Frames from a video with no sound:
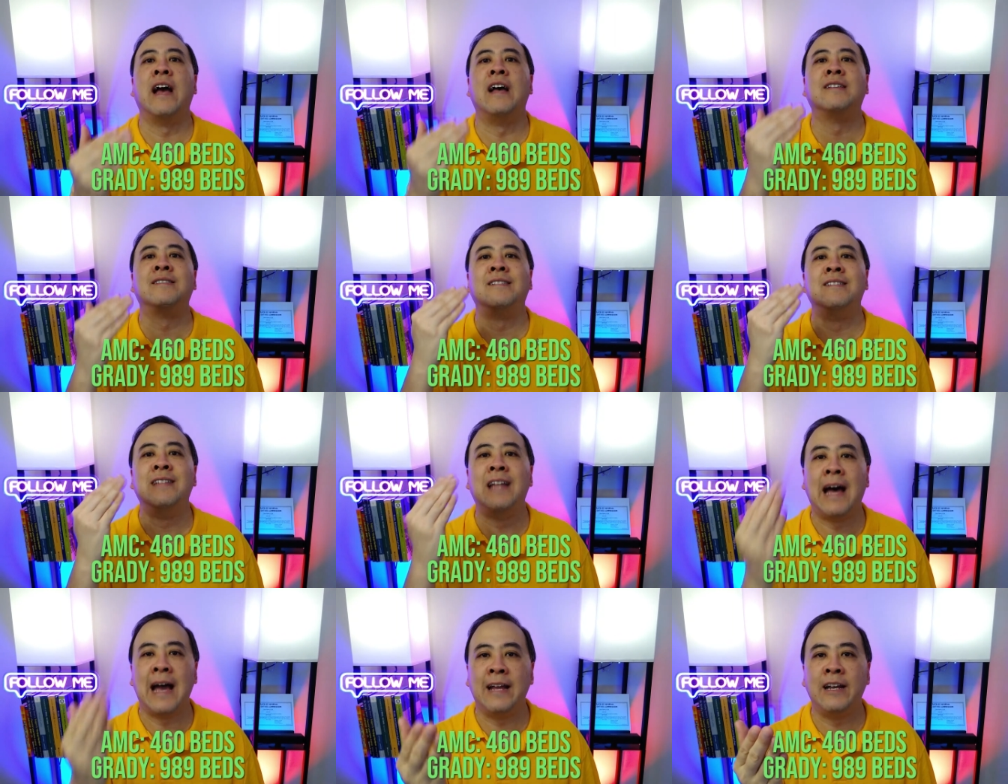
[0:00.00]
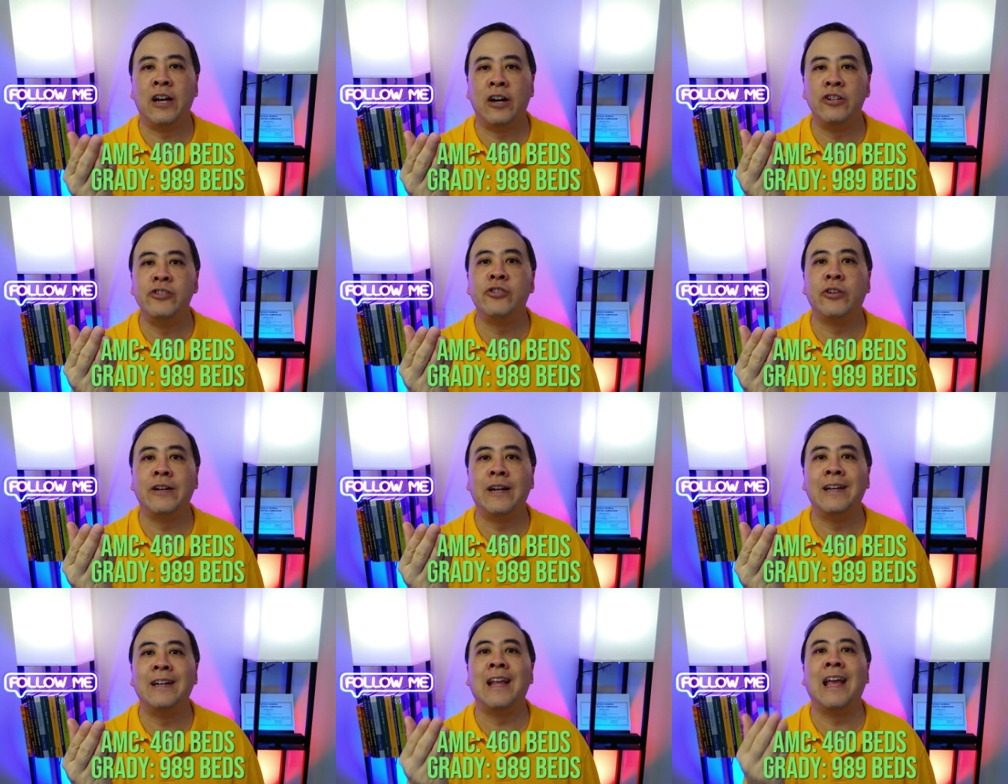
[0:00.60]
has
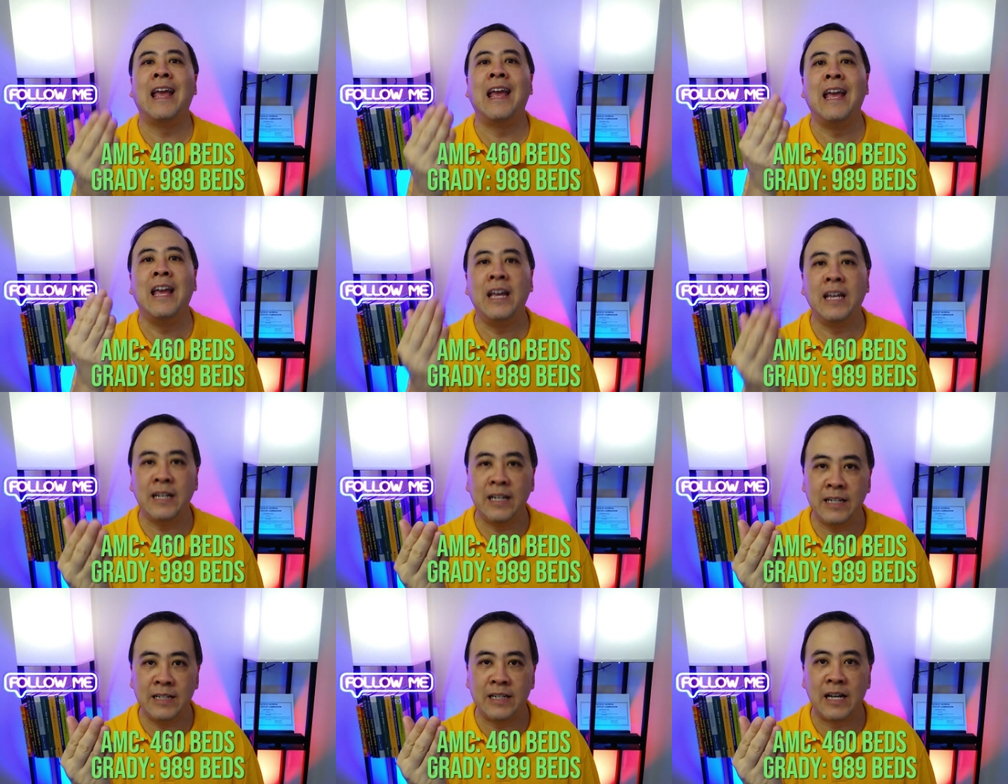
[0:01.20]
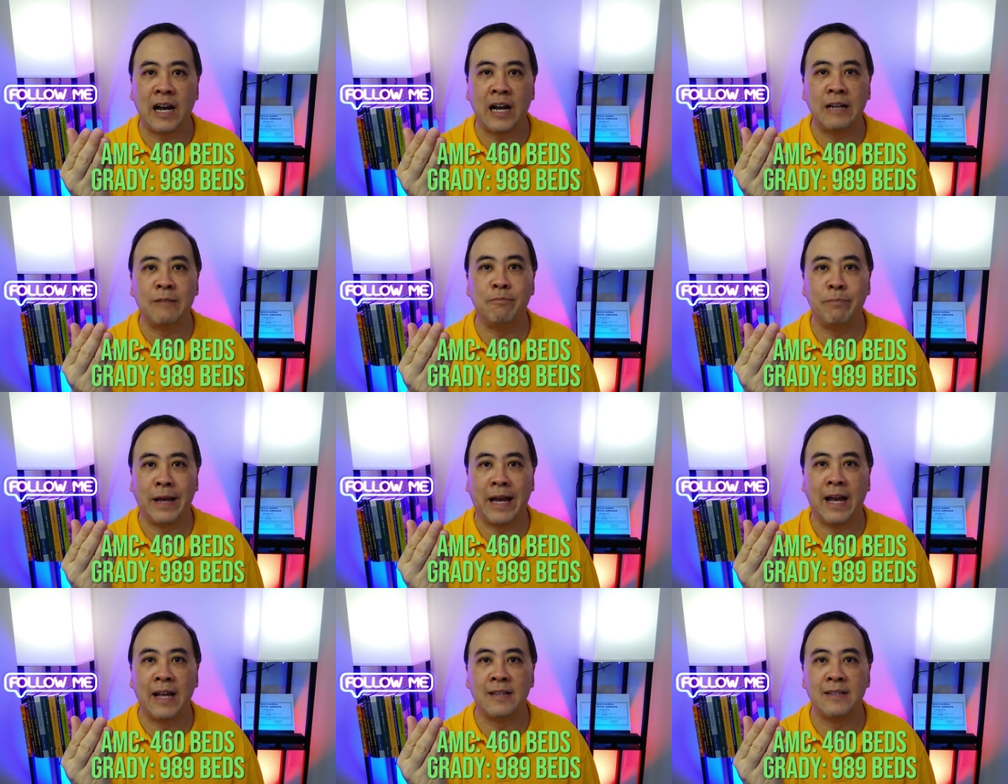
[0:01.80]
989
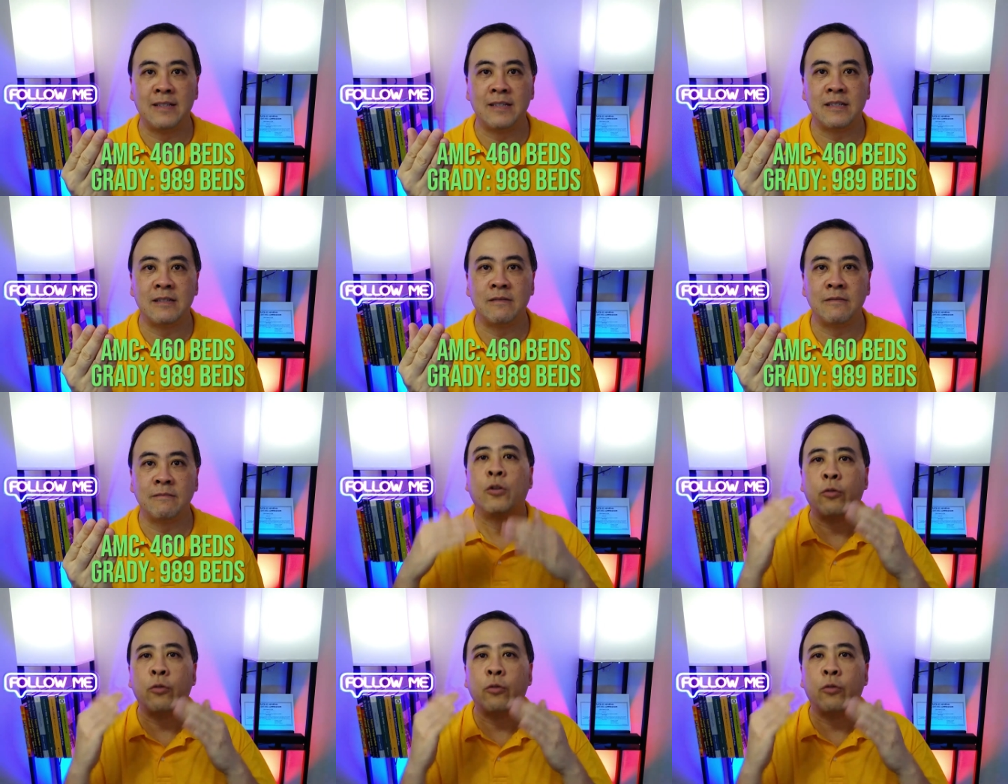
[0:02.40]
beds.